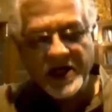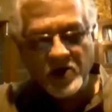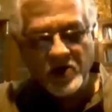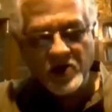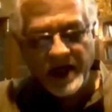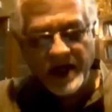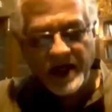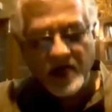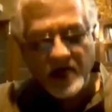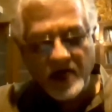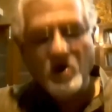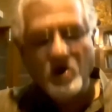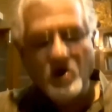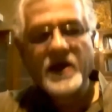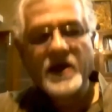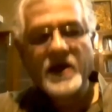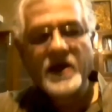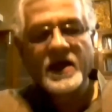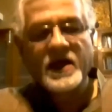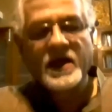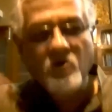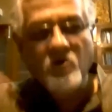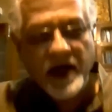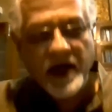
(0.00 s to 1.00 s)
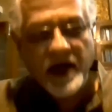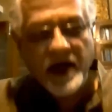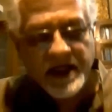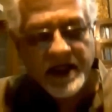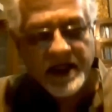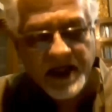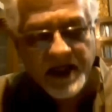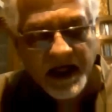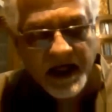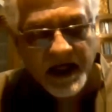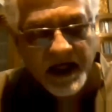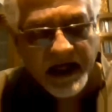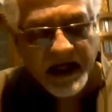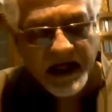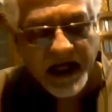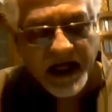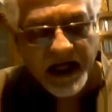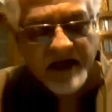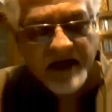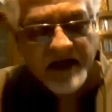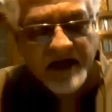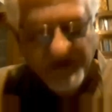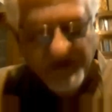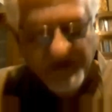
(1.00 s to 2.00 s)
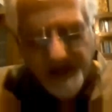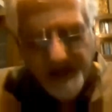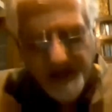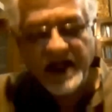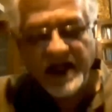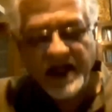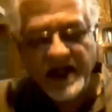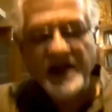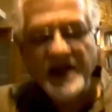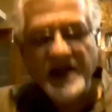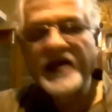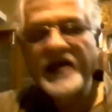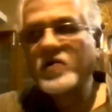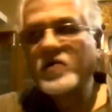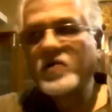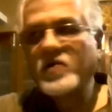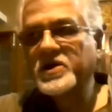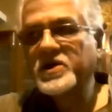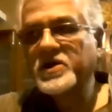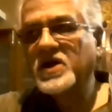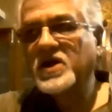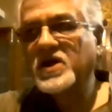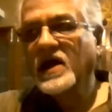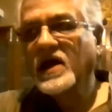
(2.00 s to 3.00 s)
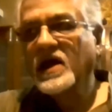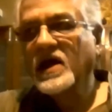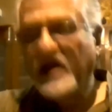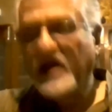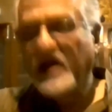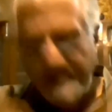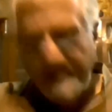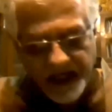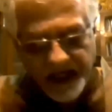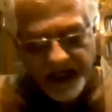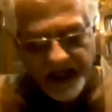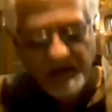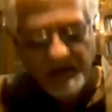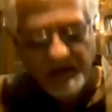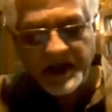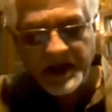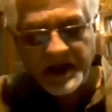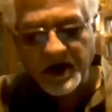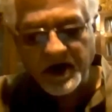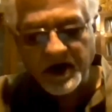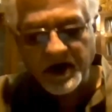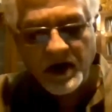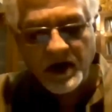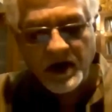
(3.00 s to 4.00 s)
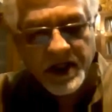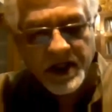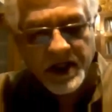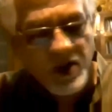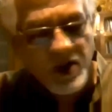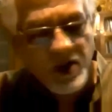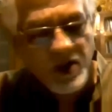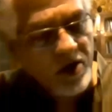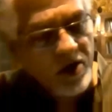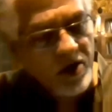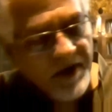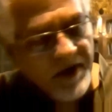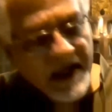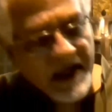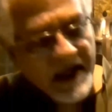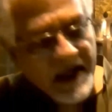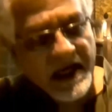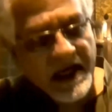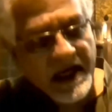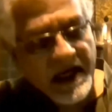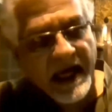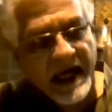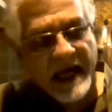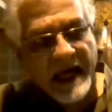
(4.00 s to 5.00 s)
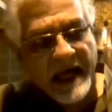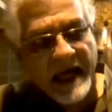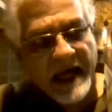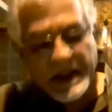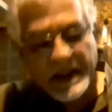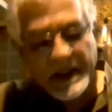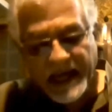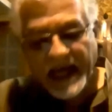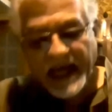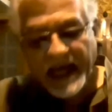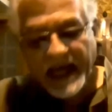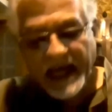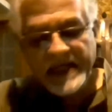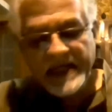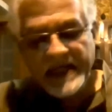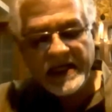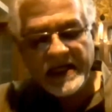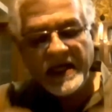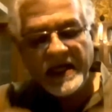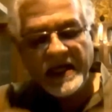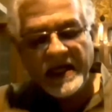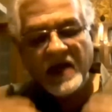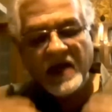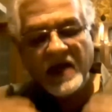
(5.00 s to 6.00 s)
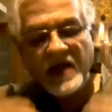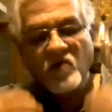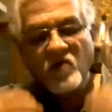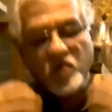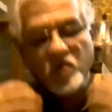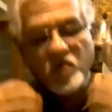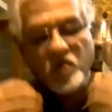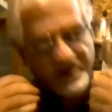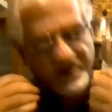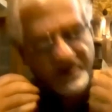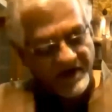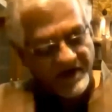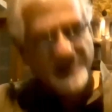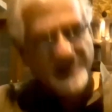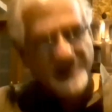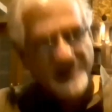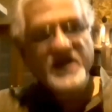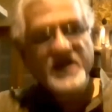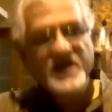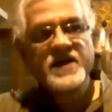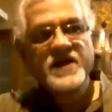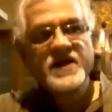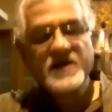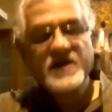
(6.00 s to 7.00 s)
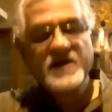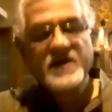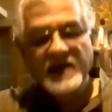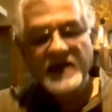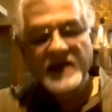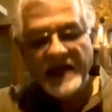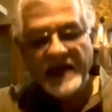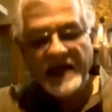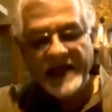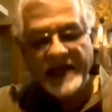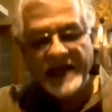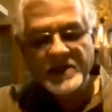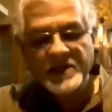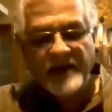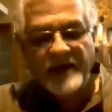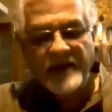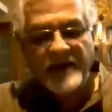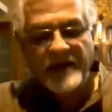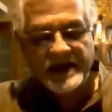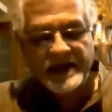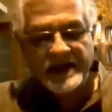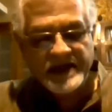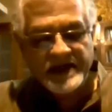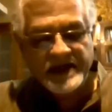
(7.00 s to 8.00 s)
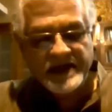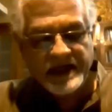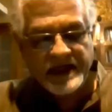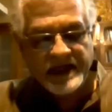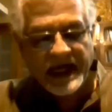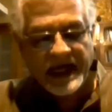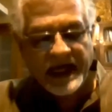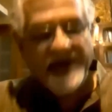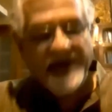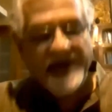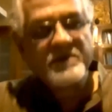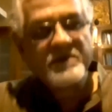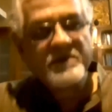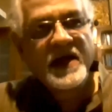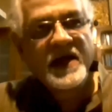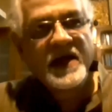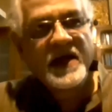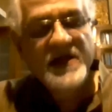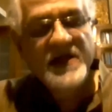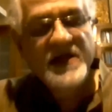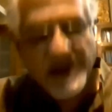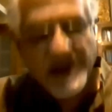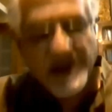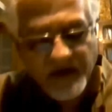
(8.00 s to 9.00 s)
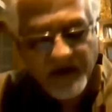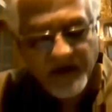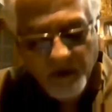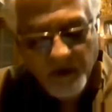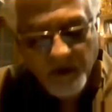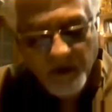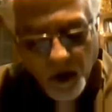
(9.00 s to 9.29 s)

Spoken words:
acquired a certain kind of critical language, a critical methodology, so to speak, that was furthered, expanded, and made even more